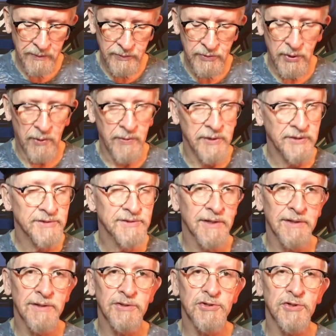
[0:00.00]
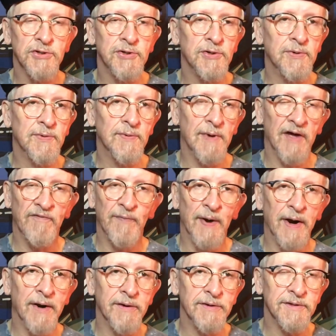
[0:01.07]
Tony's signature tune, Left My
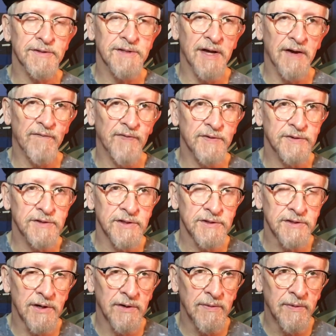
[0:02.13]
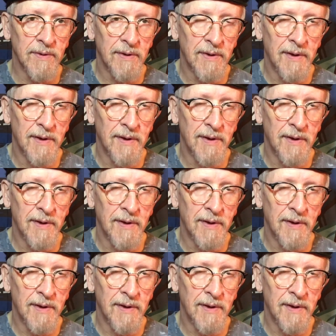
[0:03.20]
Heart in San Francisco.